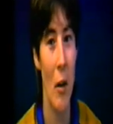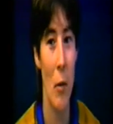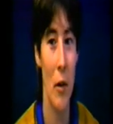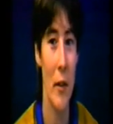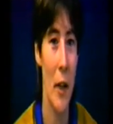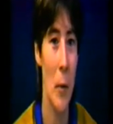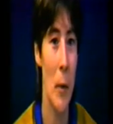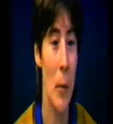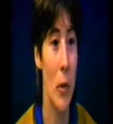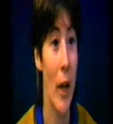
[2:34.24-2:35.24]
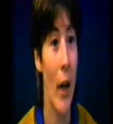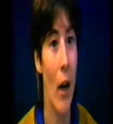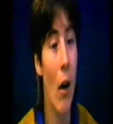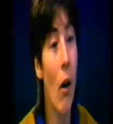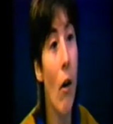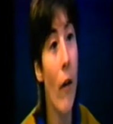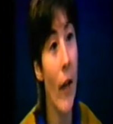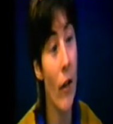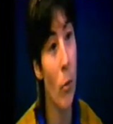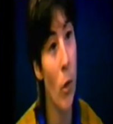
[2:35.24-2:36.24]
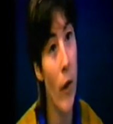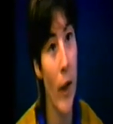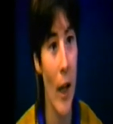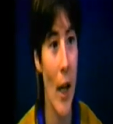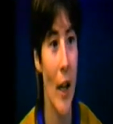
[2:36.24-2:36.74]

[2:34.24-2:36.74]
Whereas now people say, oh, that's where they kick.